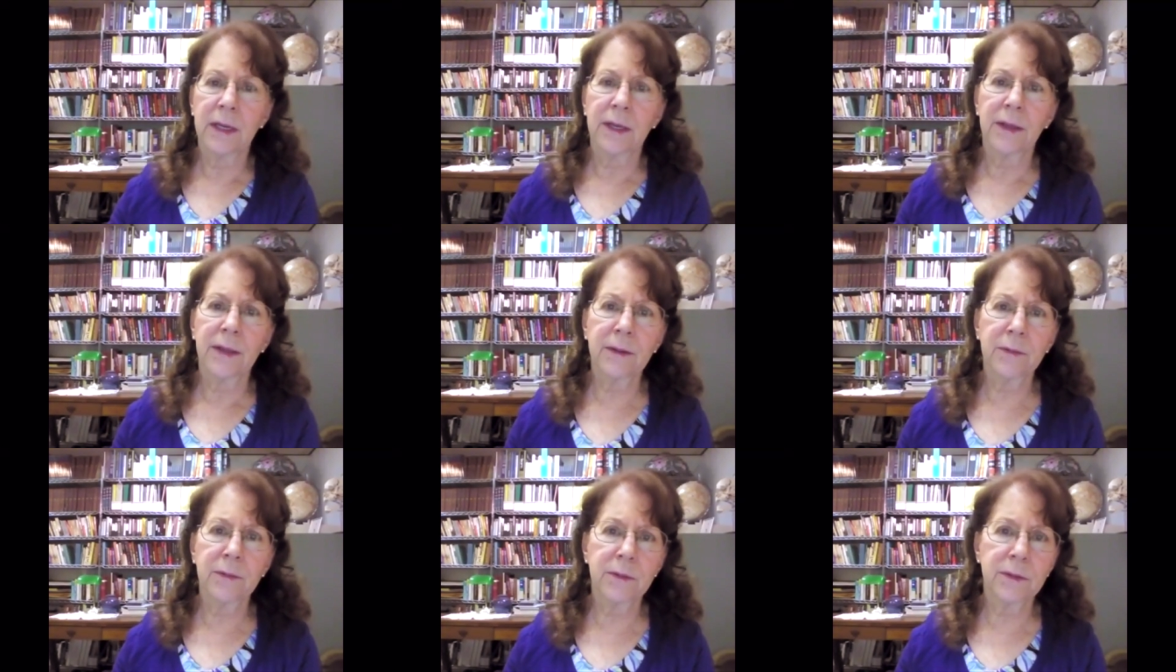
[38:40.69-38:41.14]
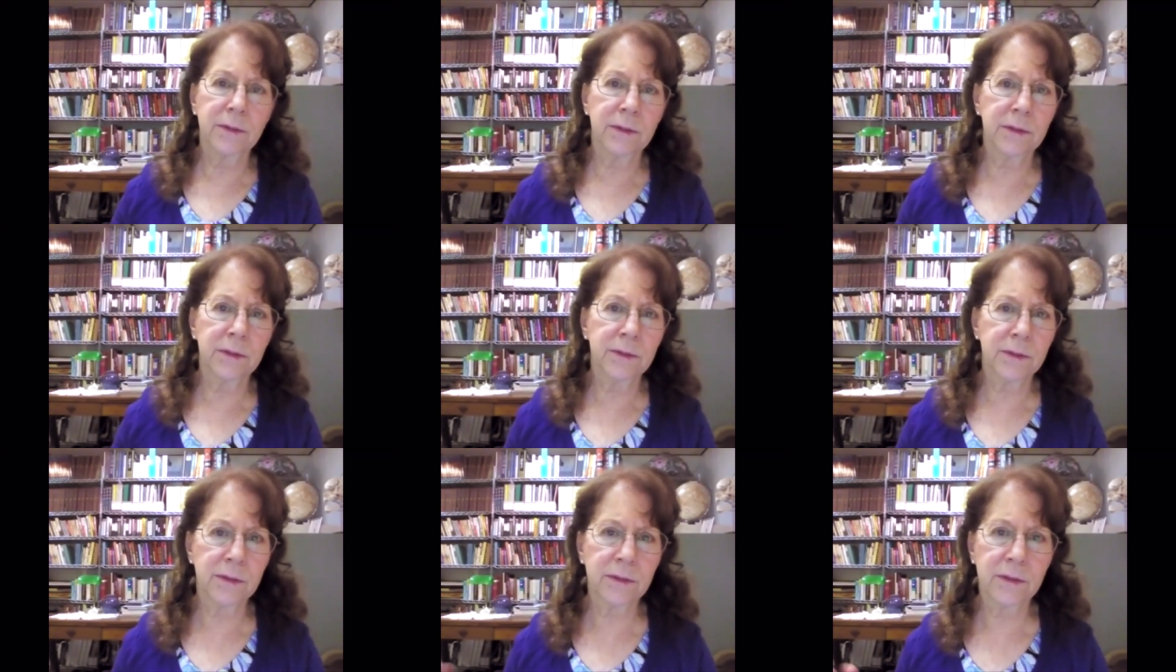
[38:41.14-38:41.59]
It,
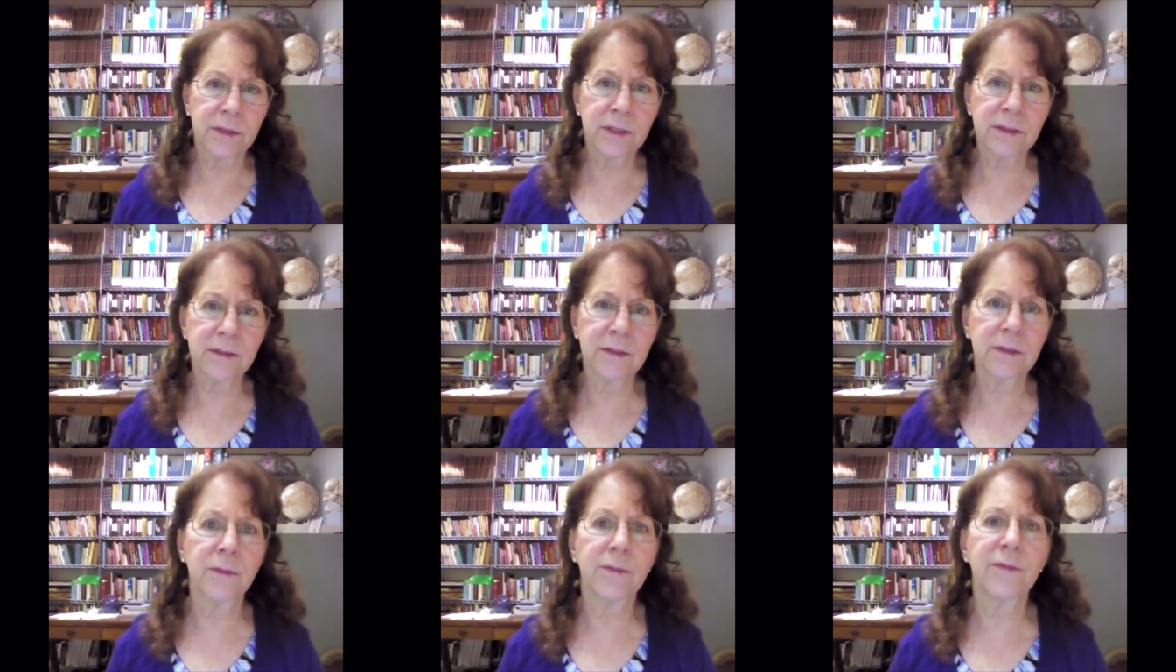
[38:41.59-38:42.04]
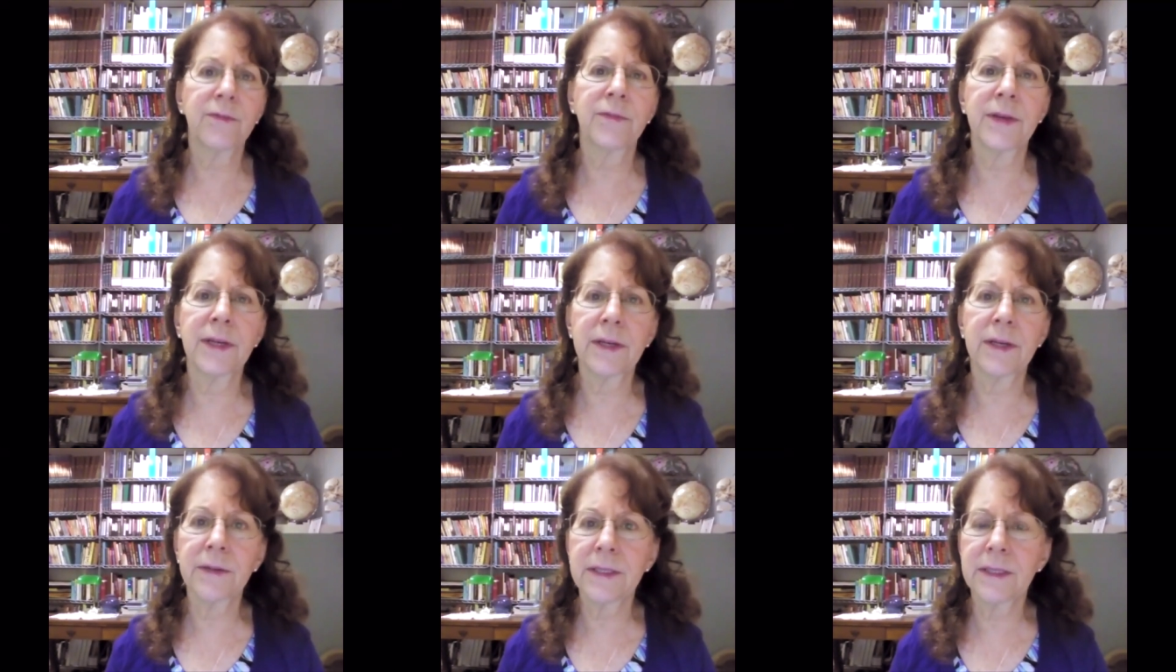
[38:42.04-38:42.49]
was just a
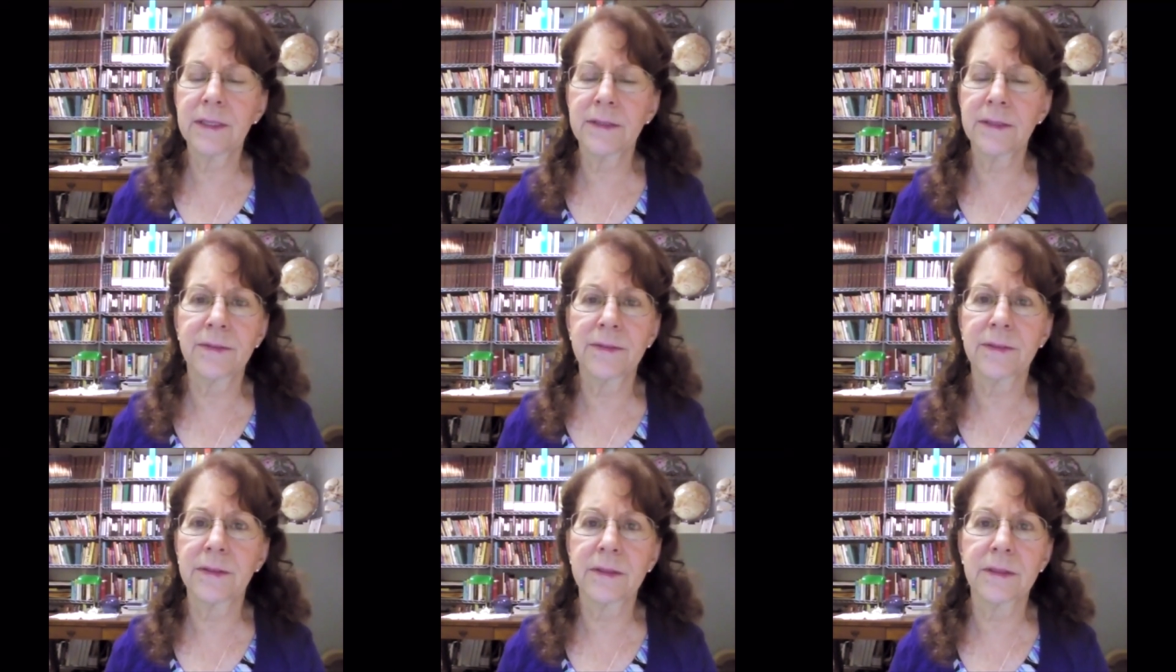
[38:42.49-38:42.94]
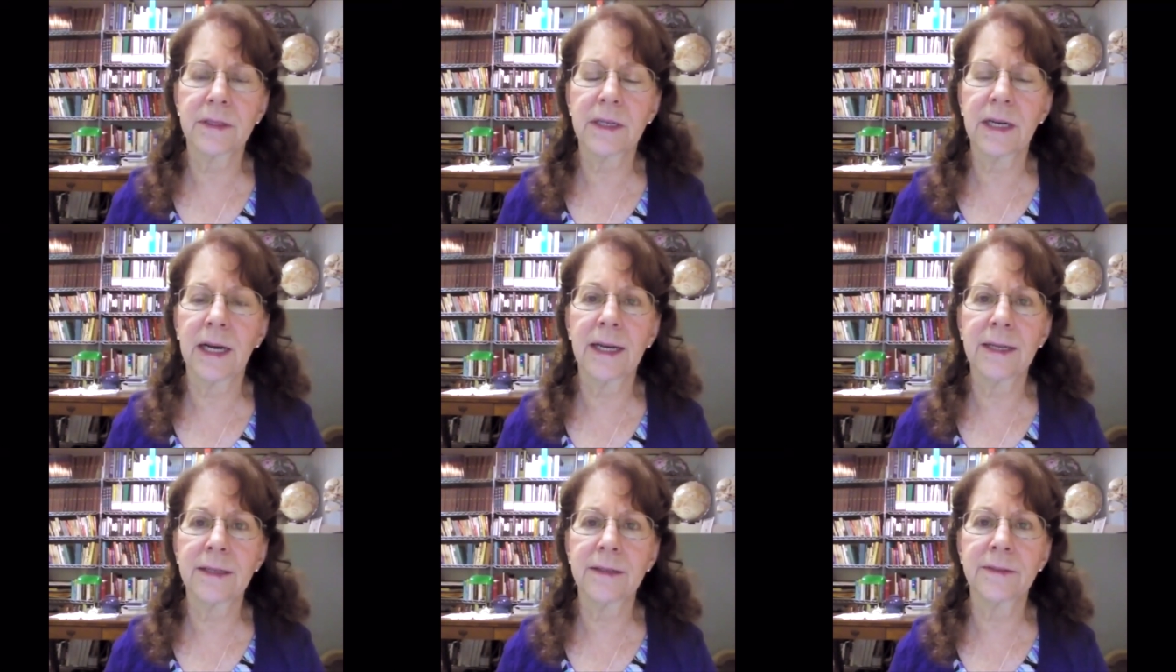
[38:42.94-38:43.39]
very different
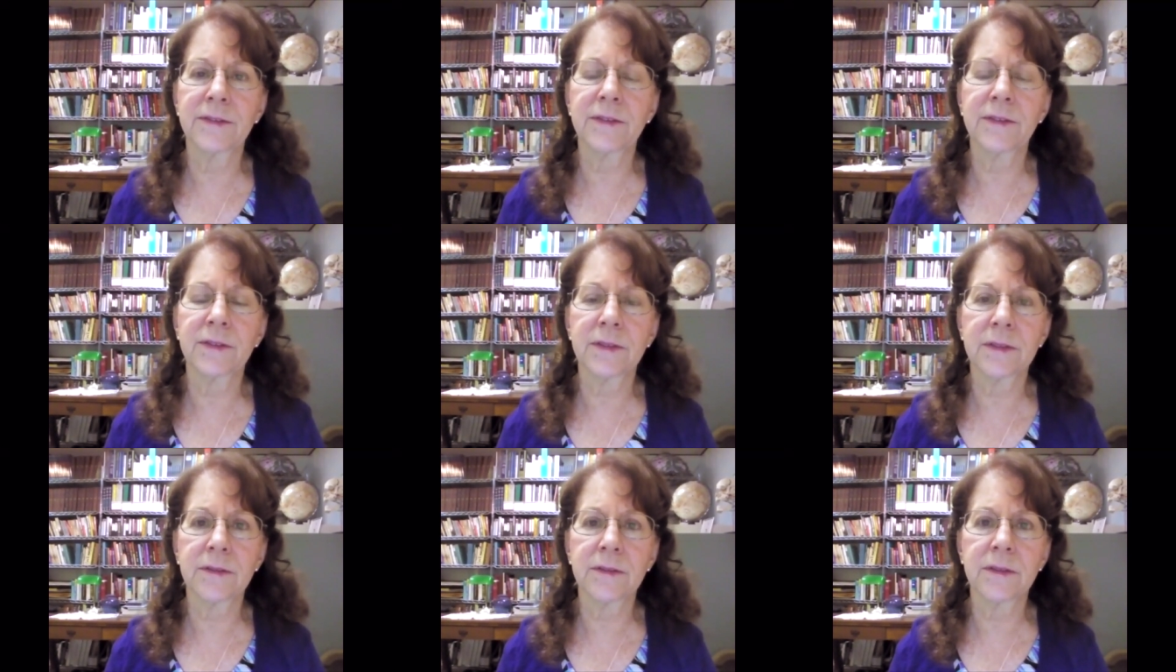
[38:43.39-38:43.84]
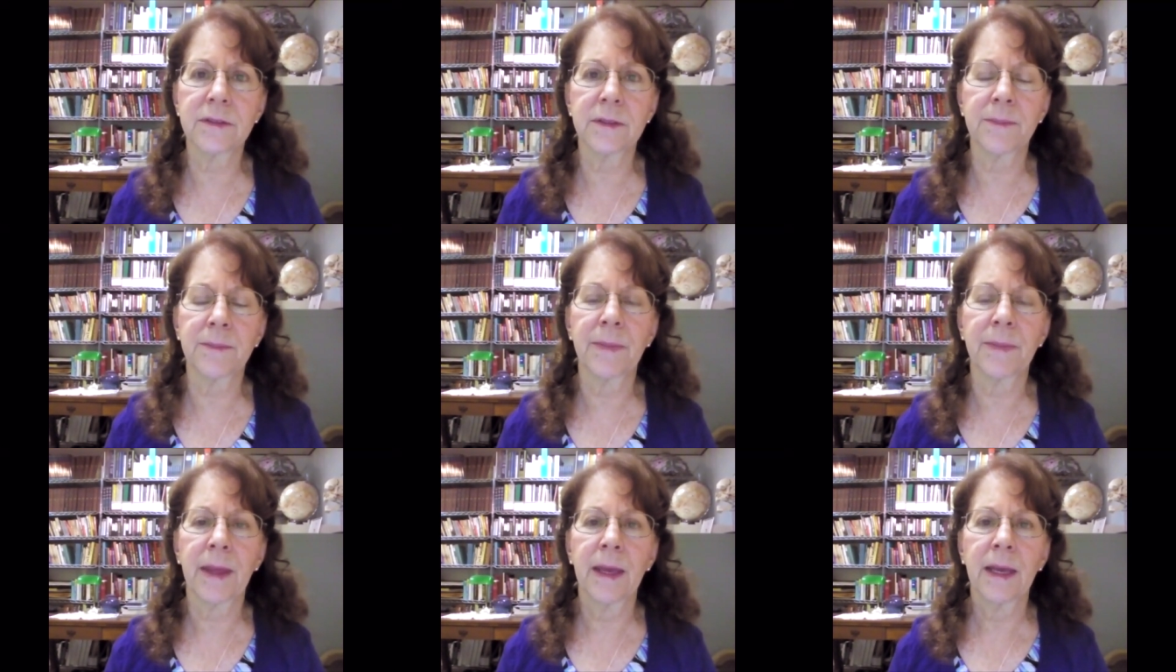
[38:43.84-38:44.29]
kind of
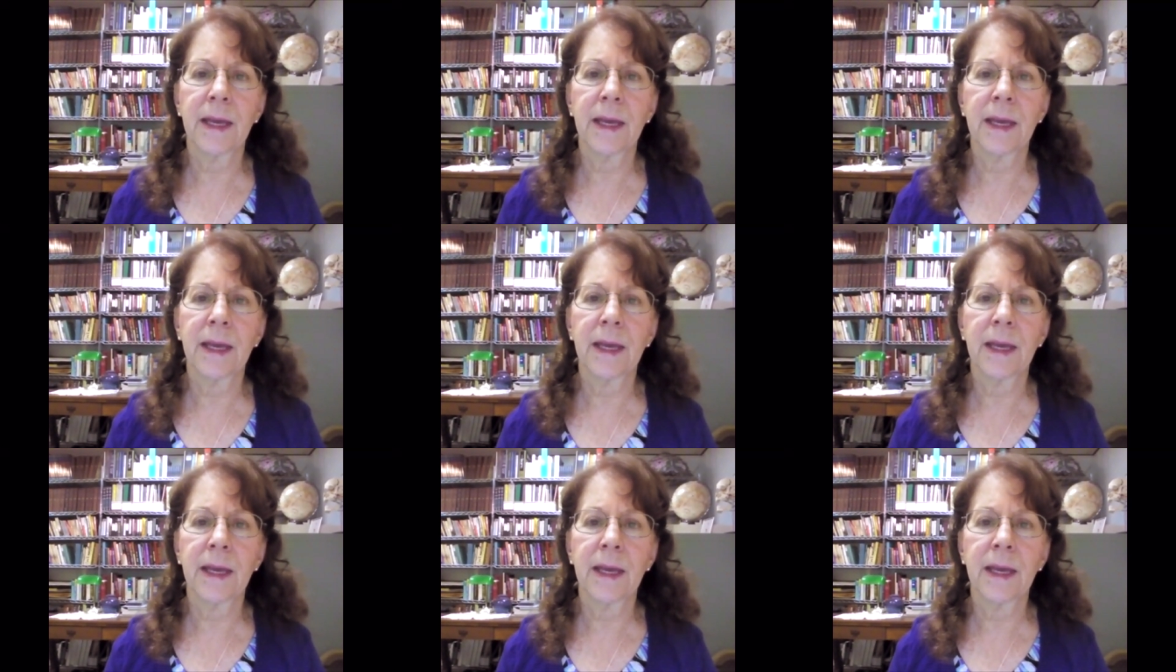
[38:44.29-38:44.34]
system.